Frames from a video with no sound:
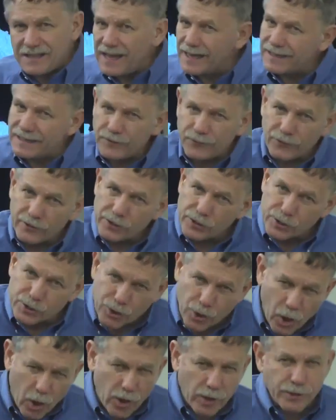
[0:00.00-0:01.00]
not different
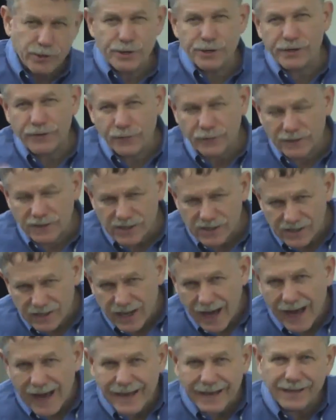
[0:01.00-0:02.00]
charge and different
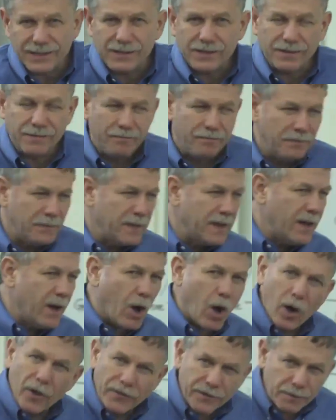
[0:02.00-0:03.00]
size and
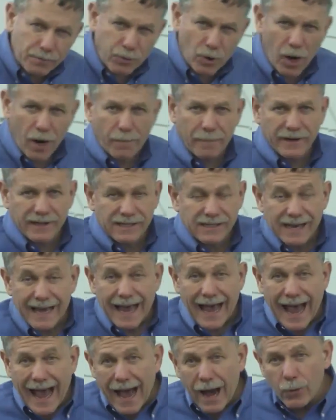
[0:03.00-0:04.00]
other properties.
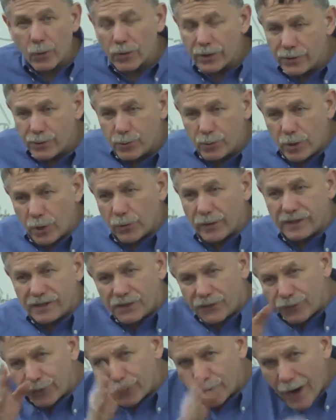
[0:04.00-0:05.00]
How are you going to
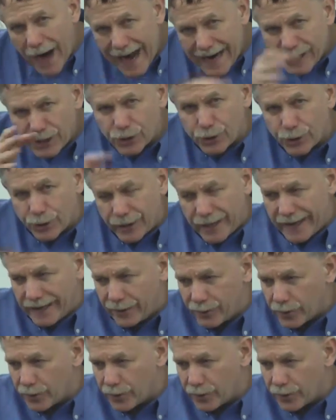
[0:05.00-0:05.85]
fractionate